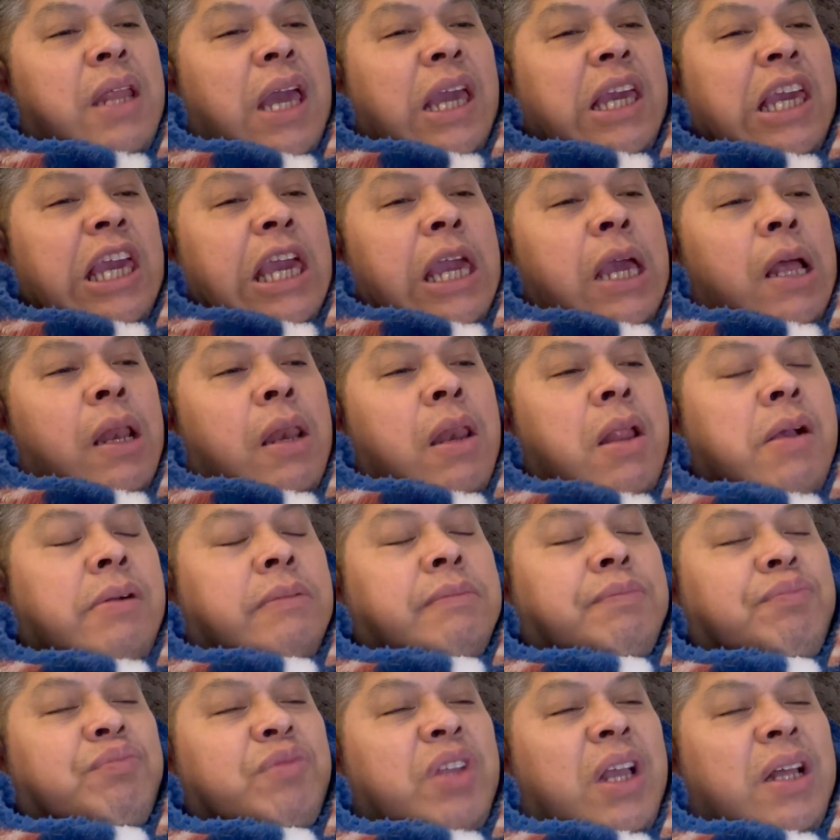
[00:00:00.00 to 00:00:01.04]
ill,
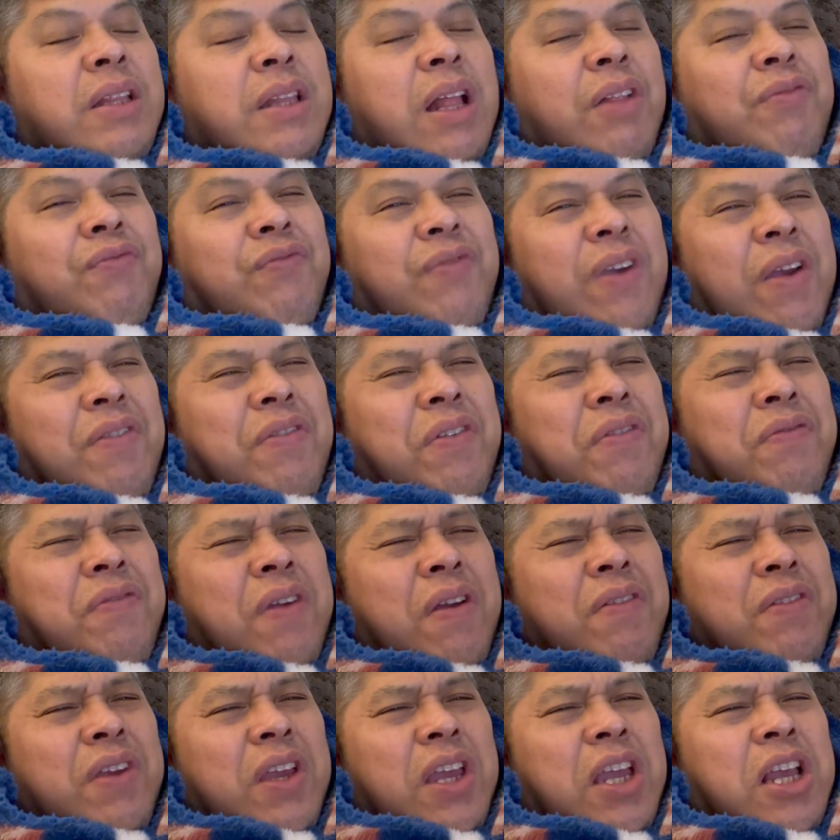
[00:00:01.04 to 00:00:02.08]
not very
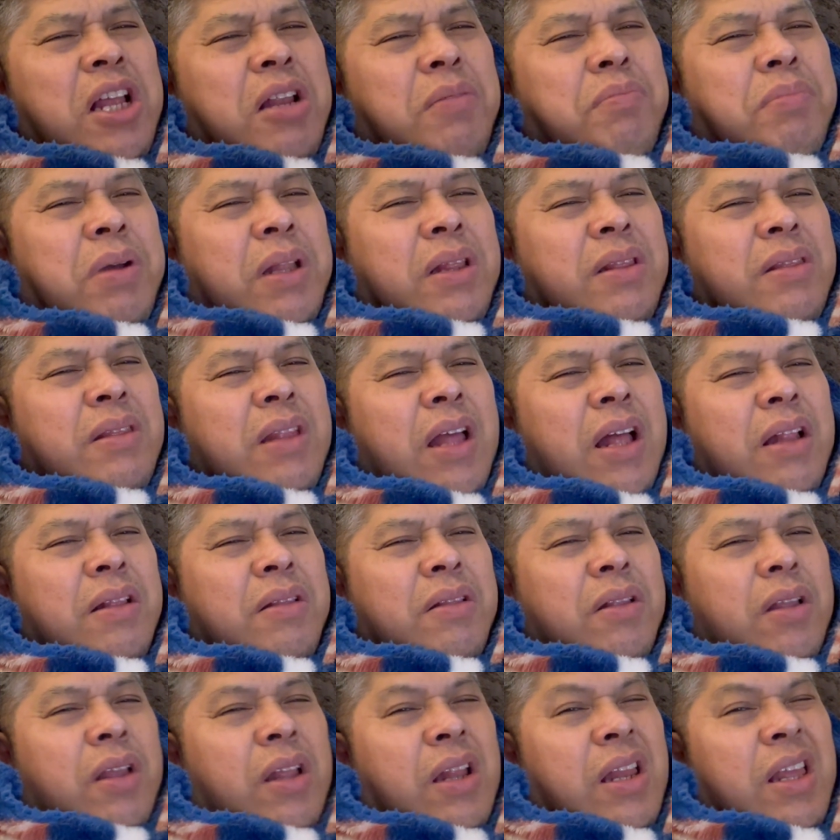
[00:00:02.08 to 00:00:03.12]
very ill, but not,
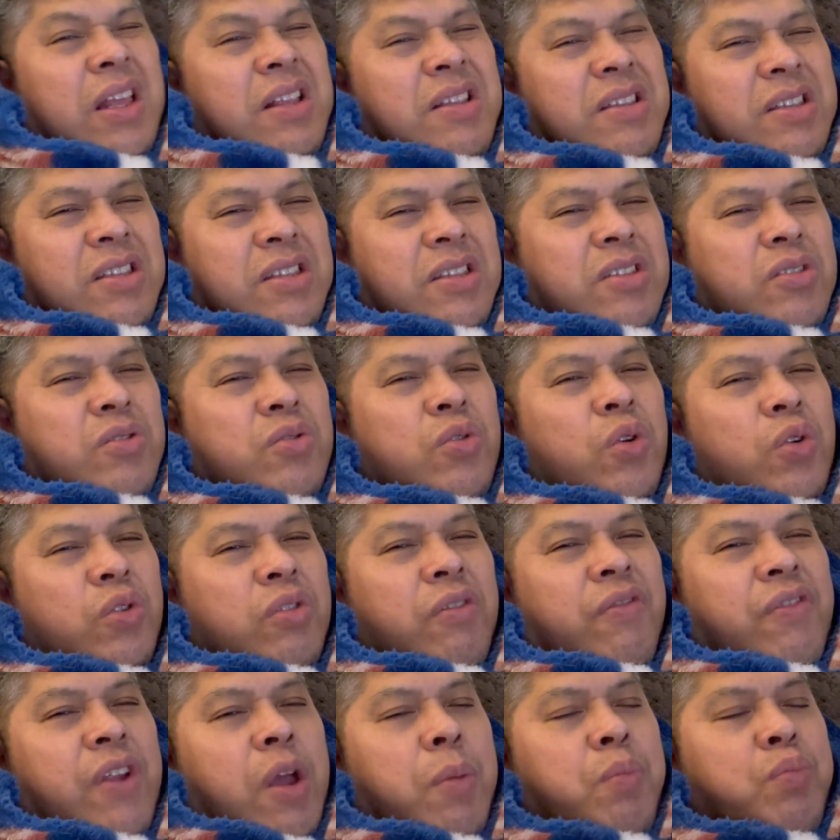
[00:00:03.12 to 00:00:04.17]
it's sort
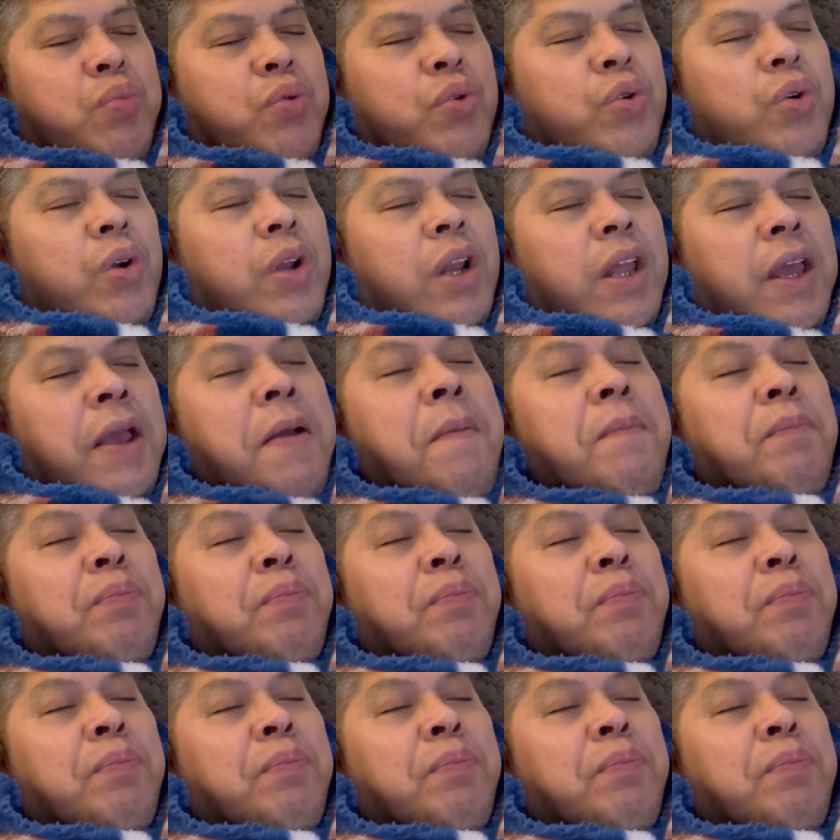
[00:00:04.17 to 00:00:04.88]
of like poorly.